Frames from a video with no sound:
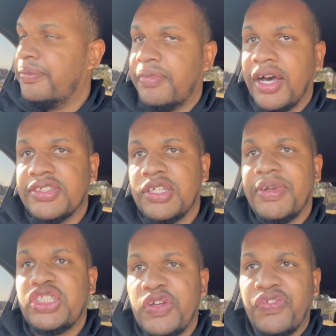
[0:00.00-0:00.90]
Also,
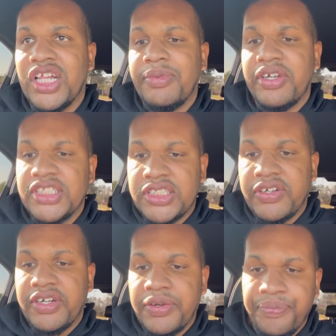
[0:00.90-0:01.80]
make sure you follow me on
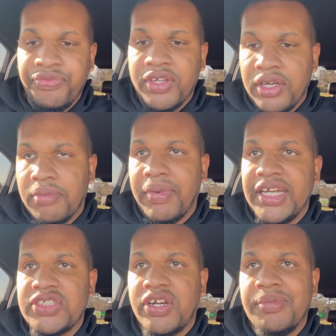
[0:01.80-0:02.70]
Instagram. My
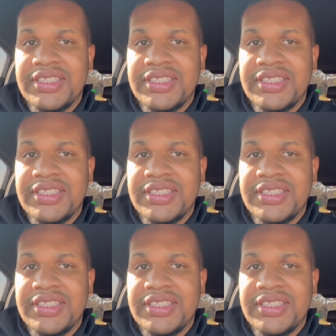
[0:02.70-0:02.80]
Instagram is